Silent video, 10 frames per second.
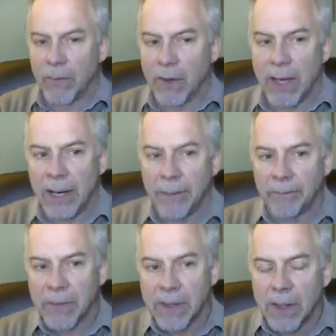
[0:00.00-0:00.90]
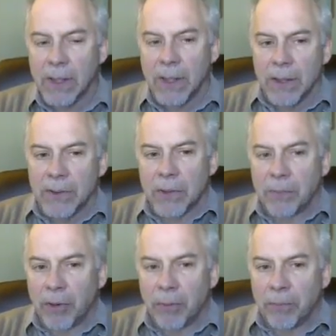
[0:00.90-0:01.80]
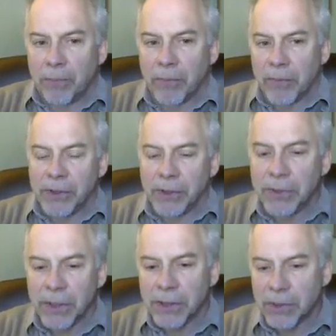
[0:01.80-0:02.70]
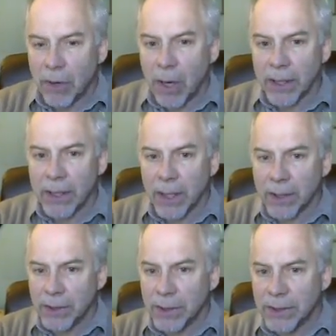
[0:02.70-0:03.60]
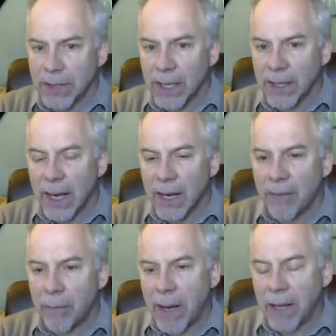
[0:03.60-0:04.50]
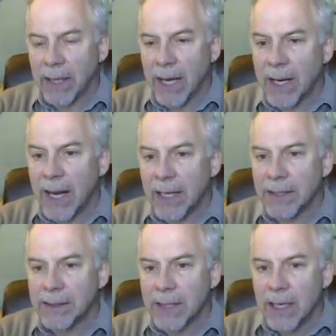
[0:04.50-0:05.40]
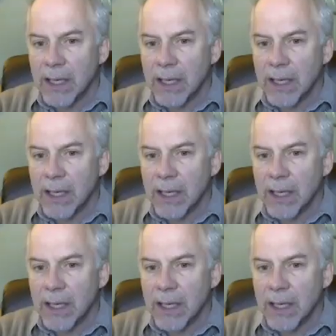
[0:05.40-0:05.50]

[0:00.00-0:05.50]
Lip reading: Okay, so the proof is using strong induction, stating that if a polygon has